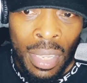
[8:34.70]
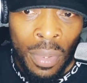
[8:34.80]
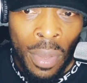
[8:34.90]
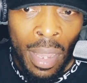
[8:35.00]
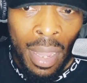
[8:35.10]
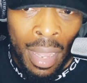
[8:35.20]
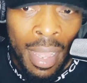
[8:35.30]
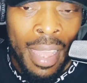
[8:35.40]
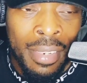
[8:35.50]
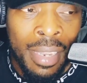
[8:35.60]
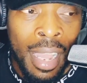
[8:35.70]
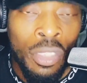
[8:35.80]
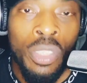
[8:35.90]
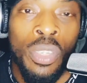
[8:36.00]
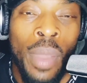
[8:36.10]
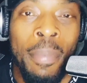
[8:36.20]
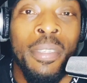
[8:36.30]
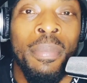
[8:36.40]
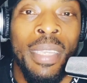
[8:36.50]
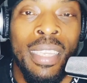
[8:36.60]
and I just so
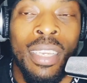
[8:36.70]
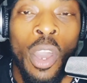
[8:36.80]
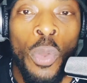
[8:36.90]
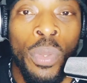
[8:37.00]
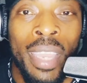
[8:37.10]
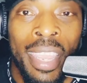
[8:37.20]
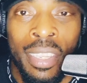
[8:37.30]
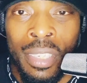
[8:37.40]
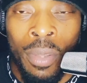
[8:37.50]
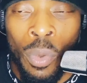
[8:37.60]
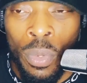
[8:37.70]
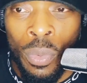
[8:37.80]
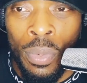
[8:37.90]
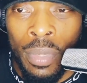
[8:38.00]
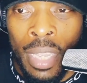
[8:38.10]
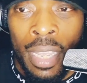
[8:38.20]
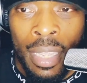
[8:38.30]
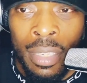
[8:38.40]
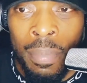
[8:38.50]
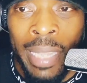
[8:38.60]
happened to be okay. It
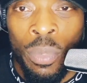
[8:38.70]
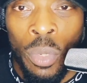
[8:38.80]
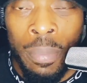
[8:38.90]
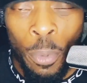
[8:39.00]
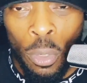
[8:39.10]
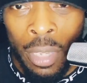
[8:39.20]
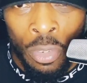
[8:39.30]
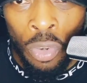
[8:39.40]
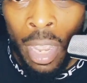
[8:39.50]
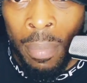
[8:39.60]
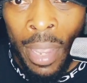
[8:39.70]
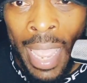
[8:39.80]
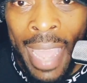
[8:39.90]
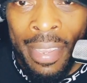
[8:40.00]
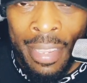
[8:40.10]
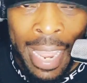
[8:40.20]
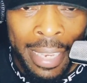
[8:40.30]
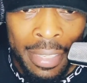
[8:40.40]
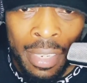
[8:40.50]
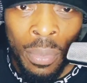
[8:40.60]
doesn't matter what sport I tried my hand
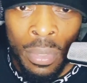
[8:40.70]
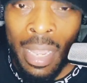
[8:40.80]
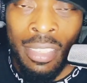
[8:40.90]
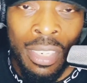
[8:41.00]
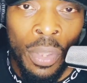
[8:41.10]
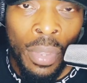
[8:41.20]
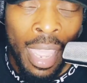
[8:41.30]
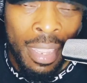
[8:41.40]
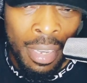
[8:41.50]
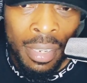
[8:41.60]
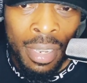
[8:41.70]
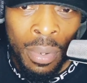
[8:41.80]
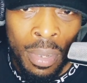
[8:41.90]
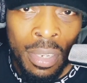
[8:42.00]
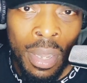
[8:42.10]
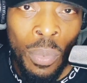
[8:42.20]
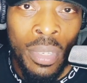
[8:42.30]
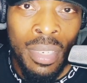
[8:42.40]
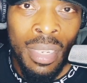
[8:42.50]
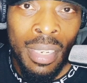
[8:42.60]
at, I was actually okay at it. I
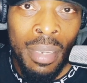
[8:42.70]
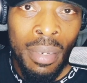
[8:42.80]
wasn't